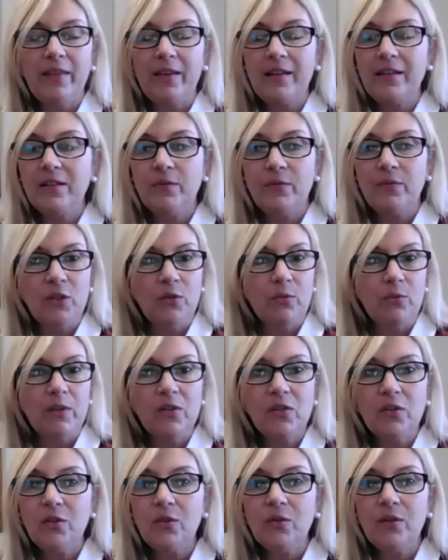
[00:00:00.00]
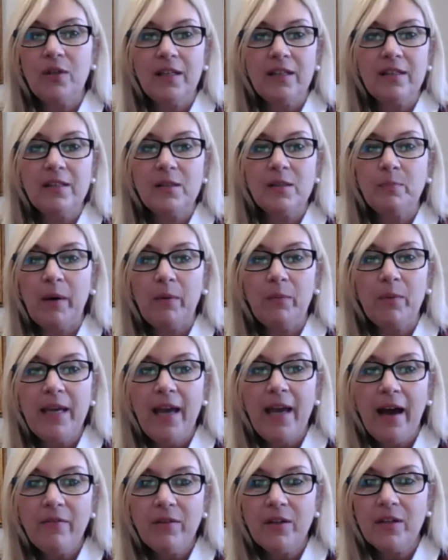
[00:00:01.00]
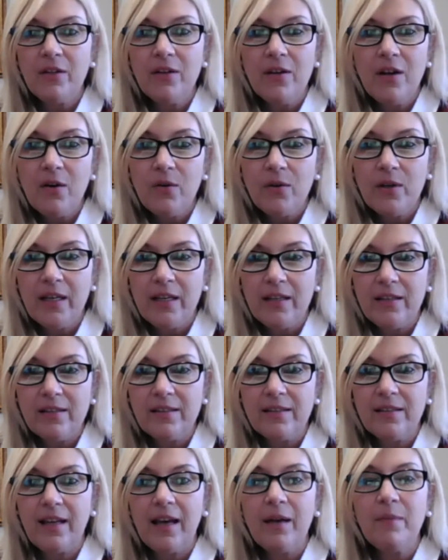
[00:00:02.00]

individual students, but we haven't noticed.